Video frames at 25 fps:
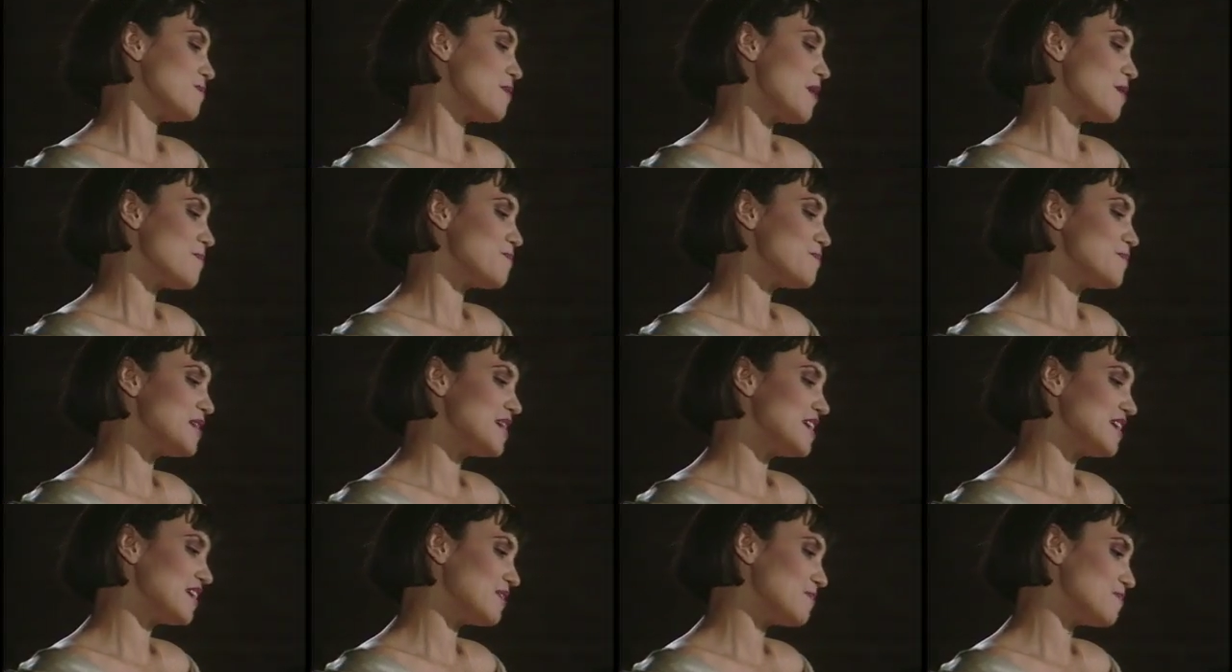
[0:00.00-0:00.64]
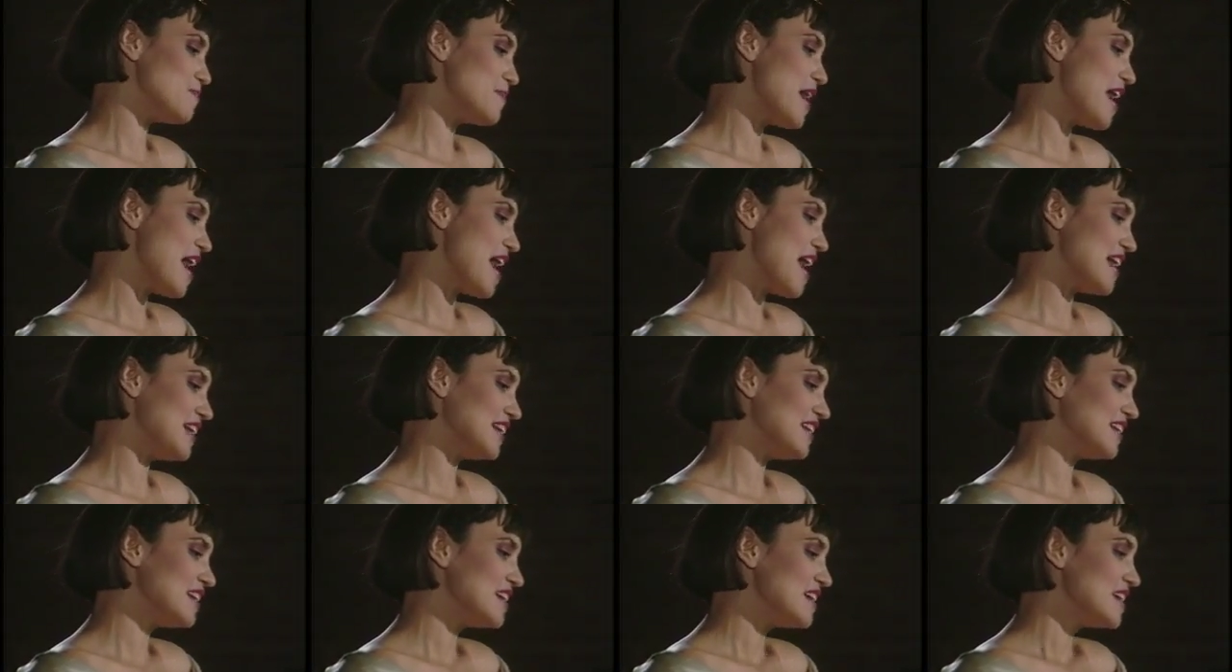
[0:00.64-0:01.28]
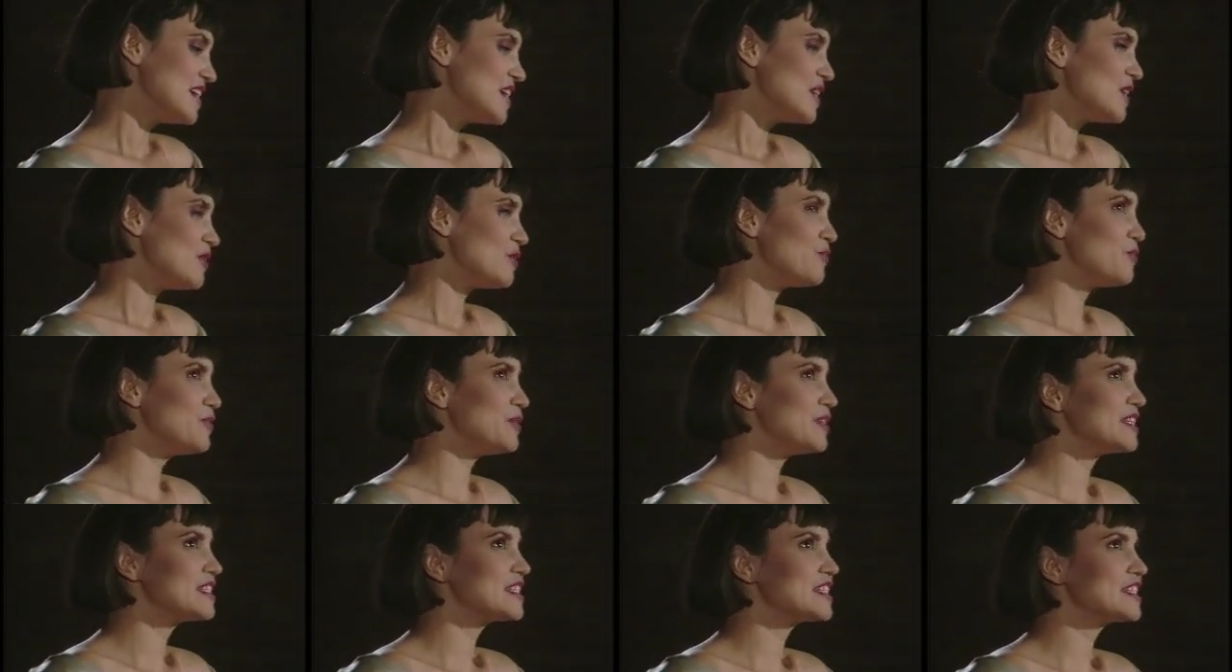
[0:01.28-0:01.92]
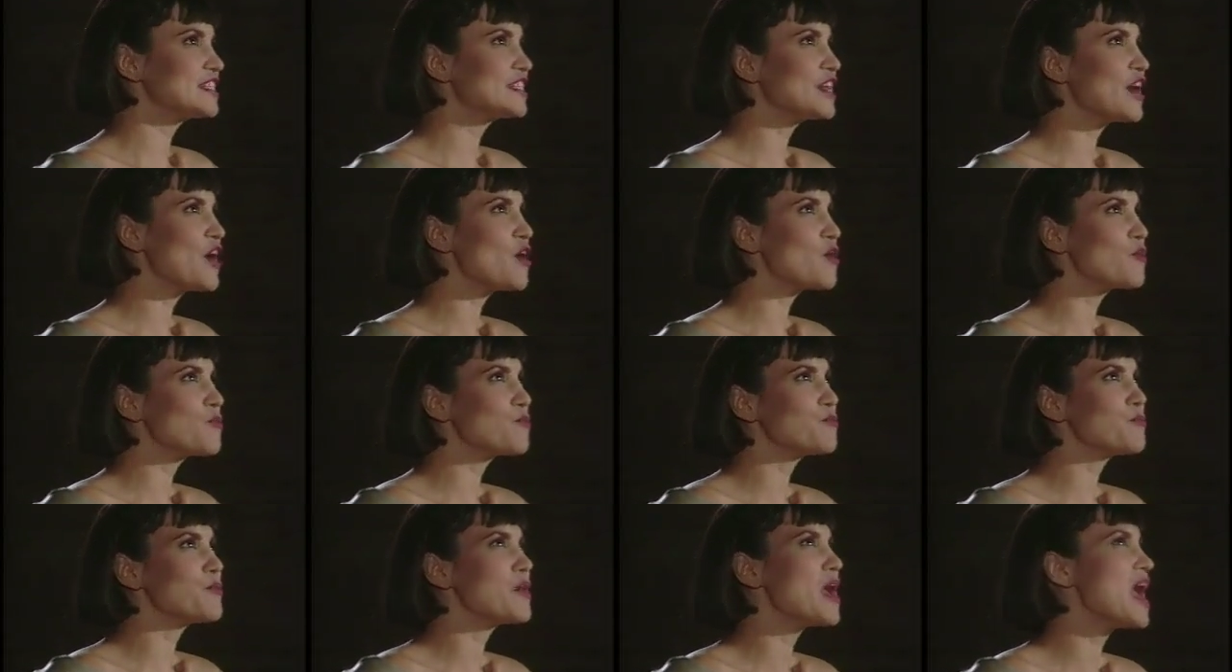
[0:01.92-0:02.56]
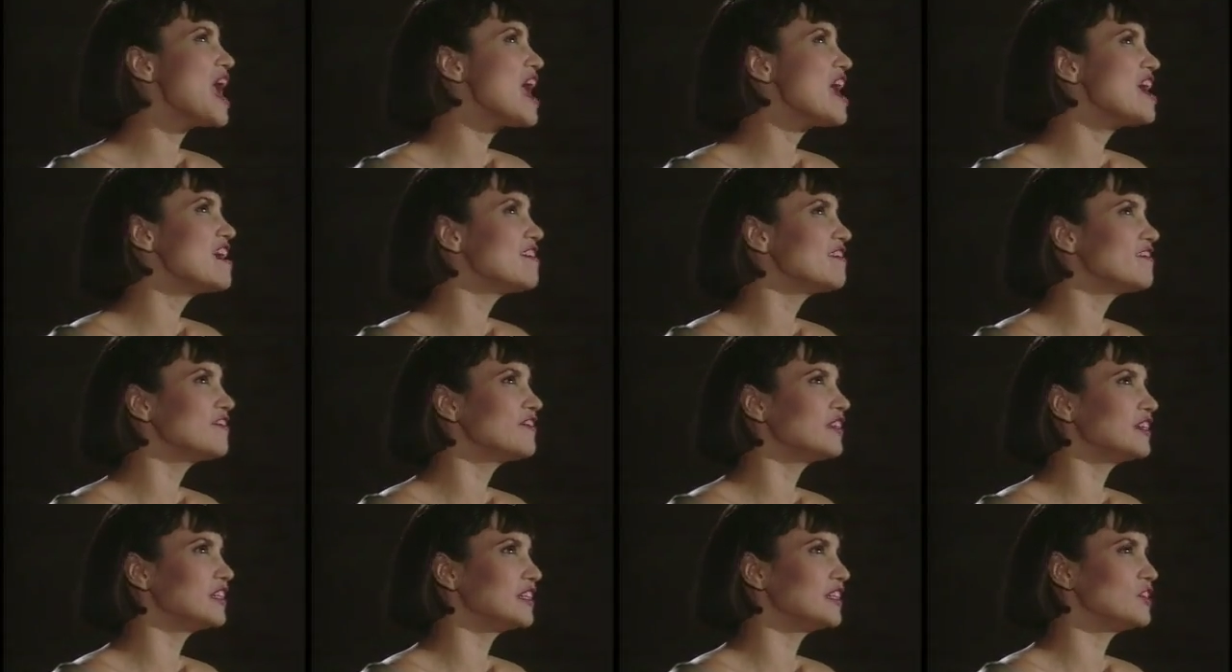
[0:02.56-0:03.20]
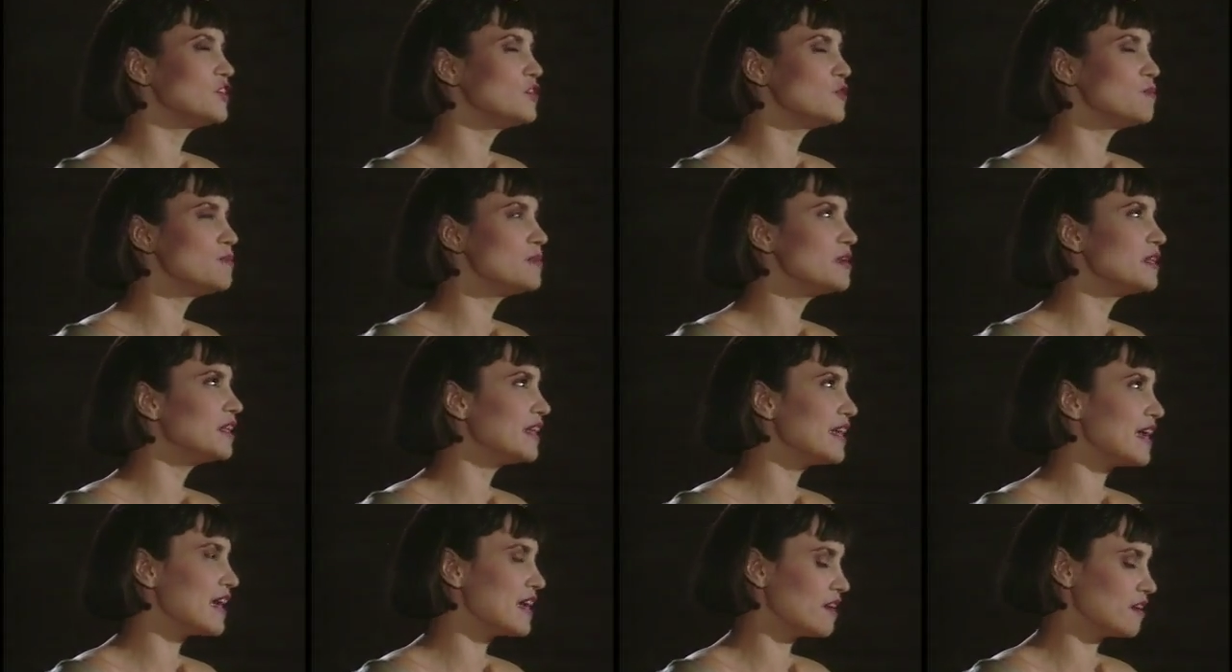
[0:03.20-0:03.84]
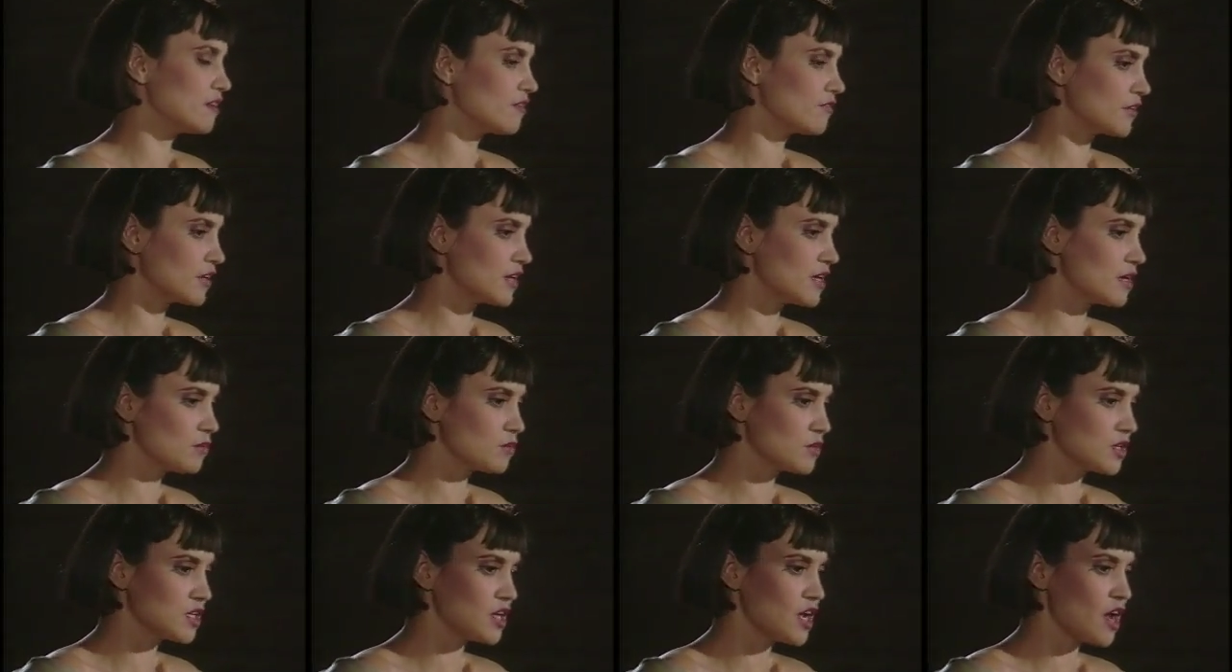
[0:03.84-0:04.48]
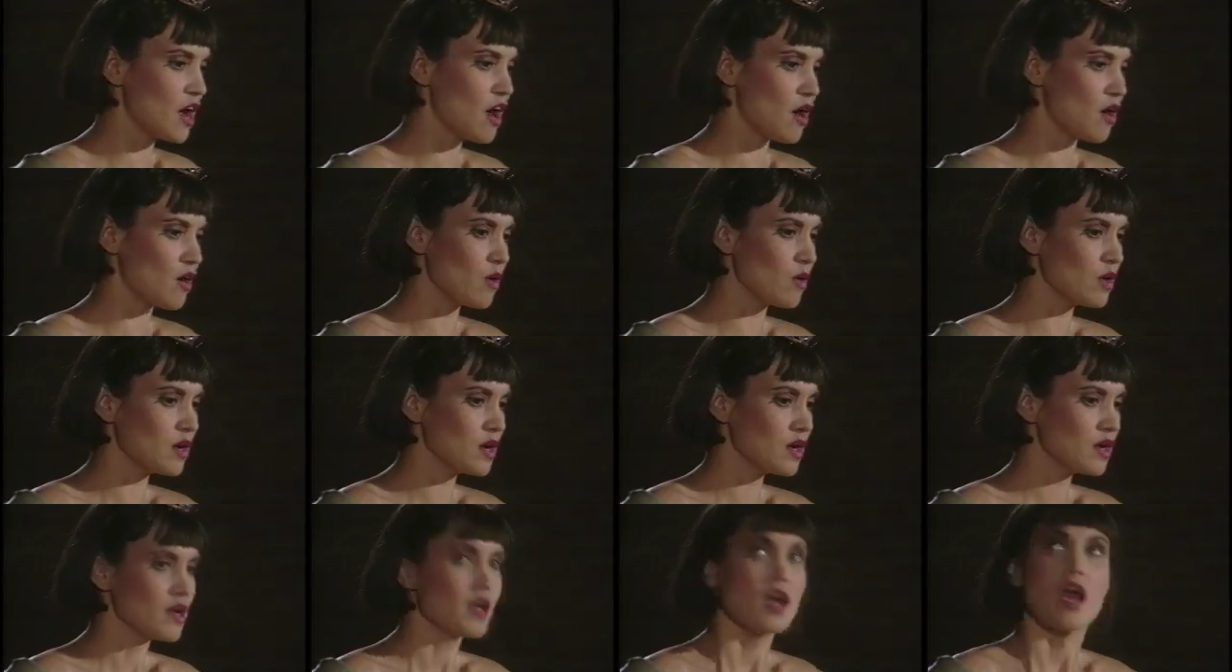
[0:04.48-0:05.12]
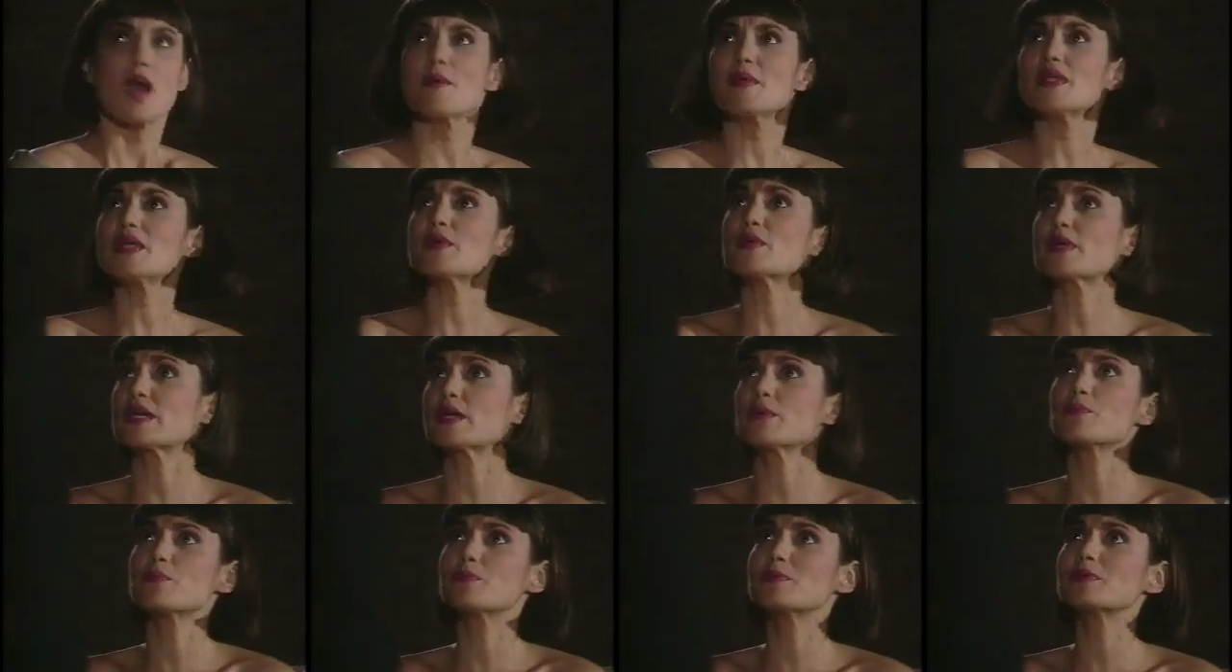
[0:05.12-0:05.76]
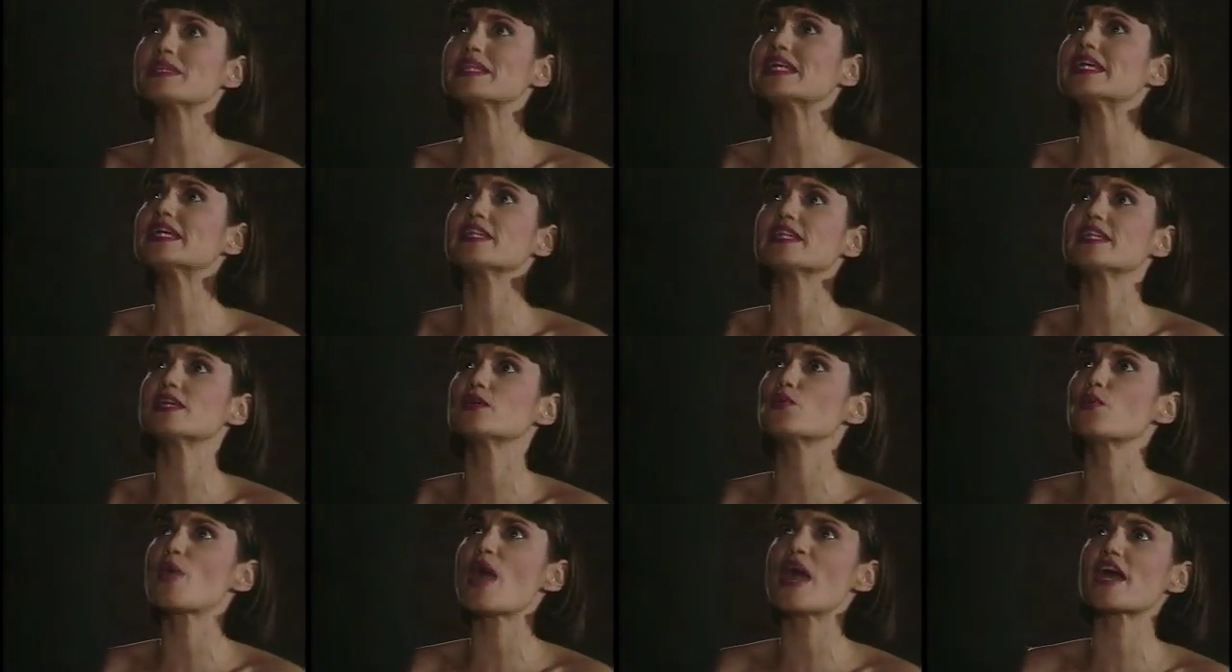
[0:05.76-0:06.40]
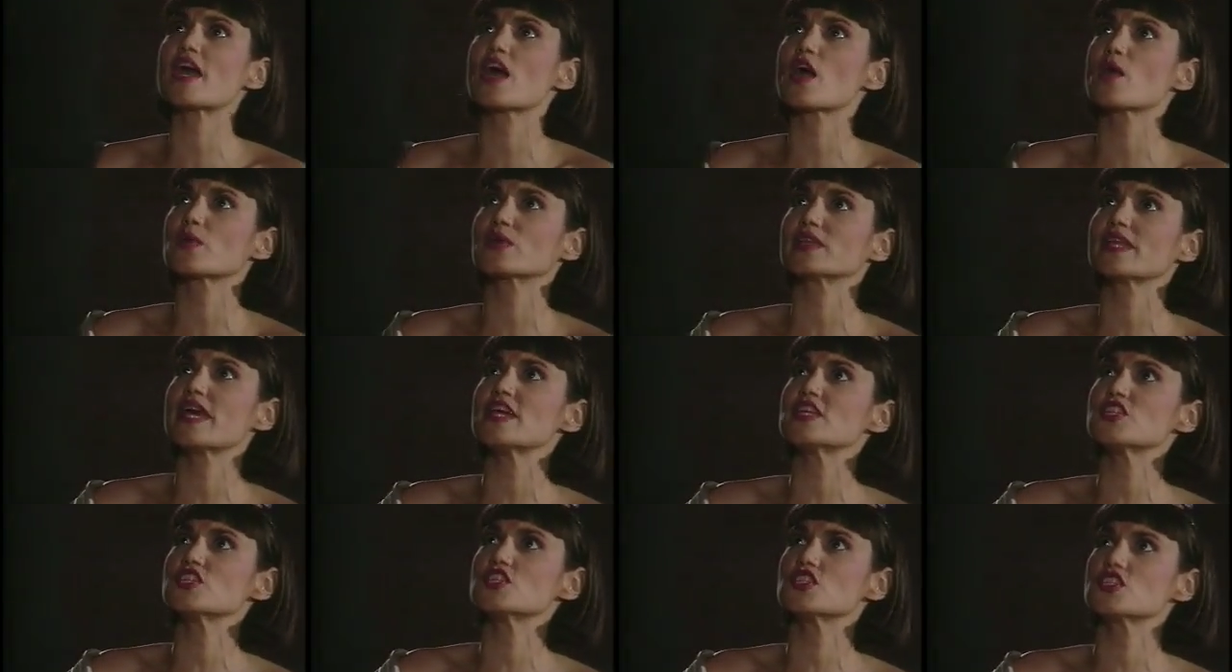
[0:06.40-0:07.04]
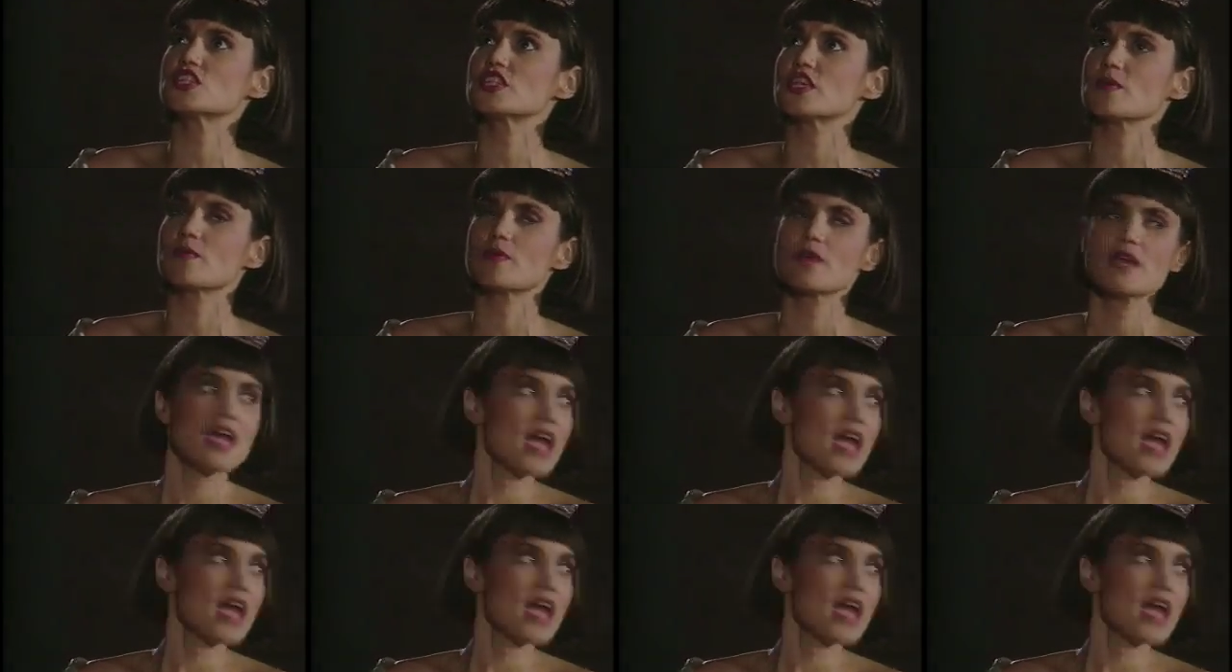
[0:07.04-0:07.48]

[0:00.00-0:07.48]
about being a man. It would be so painful and humiliating for him to know. I mean, it would completely wreck our relationship,